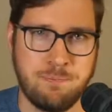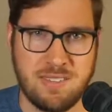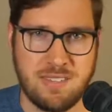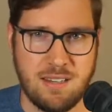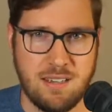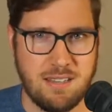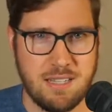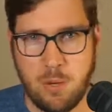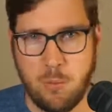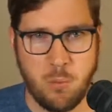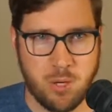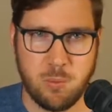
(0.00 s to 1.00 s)
that I
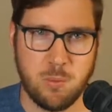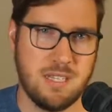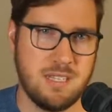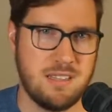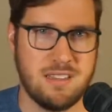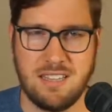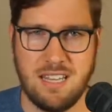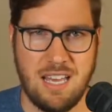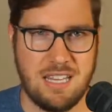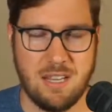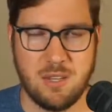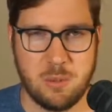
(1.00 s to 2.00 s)
work with
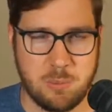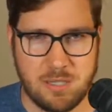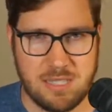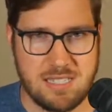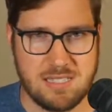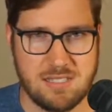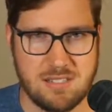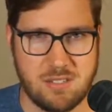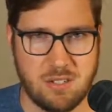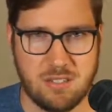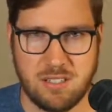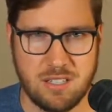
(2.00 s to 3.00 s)
and other places
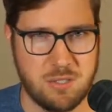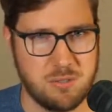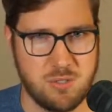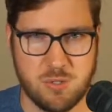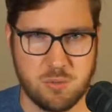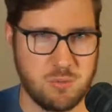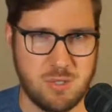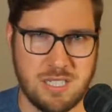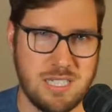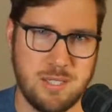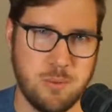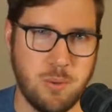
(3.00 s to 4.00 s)
are kind of just running into a